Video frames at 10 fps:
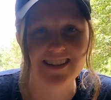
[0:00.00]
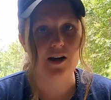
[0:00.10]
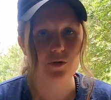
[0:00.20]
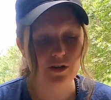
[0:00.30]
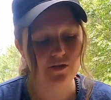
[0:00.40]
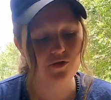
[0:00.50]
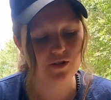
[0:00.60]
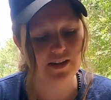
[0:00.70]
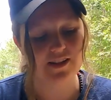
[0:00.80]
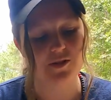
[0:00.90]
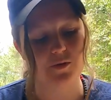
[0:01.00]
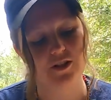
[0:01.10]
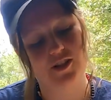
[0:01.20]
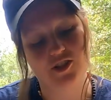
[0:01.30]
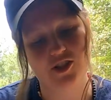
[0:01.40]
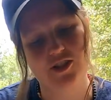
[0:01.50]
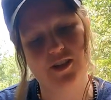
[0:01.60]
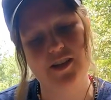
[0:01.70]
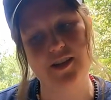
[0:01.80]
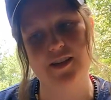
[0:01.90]
I will give you an
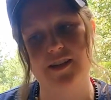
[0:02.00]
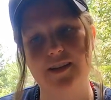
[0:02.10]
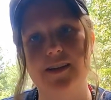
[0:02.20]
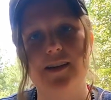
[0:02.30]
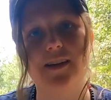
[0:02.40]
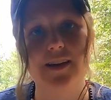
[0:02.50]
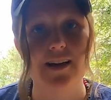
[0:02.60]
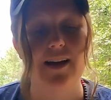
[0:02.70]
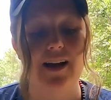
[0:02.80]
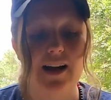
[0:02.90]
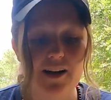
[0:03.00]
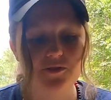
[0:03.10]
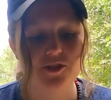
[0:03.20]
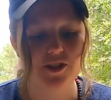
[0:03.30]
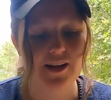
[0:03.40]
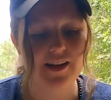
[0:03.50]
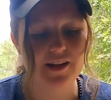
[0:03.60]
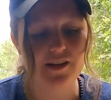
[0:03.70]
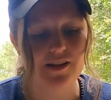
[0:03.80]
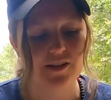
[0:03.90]
explanation after
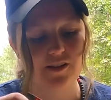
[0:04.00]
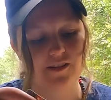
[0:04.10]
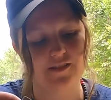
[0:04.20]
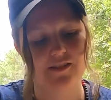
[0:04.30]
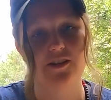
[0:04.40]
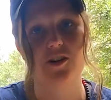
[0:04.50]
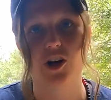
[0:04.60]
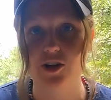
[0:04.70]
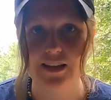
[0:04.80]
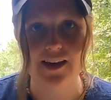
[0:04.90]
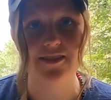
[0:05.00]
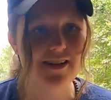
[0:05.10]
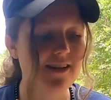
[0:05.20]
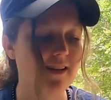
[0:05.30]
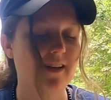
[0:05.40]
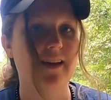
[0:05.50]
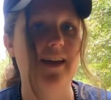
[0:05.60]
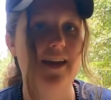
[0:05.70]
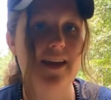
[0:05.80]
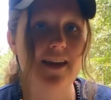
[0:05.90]
I call Kevin
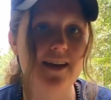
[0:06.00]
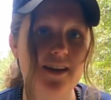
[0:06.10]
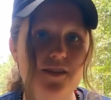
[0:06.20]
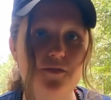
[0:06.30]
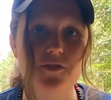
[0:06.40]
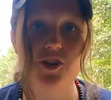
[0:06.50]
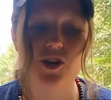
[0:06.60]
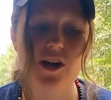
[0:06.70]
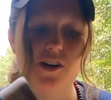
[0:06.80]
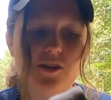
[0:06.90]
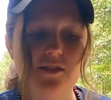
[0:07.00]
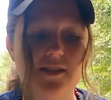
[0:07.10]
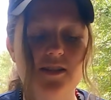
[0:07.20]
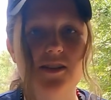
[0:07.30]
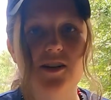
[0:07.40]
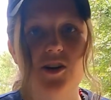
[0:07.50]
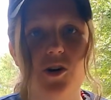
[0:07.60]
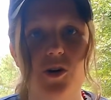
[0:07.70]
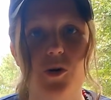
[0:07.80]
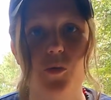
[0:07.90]
and figure out
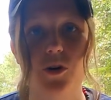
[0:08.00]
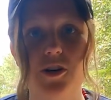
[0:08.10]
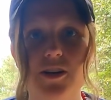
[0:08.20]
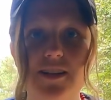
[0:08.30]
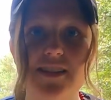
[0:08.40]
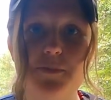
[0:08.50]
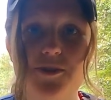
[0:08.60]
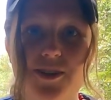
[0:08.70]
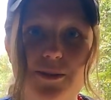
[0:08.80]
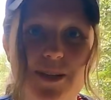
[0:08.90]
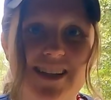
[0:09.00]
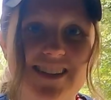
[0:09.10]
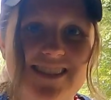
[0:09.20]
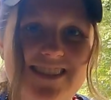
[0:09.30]
what our next steps are gonna be.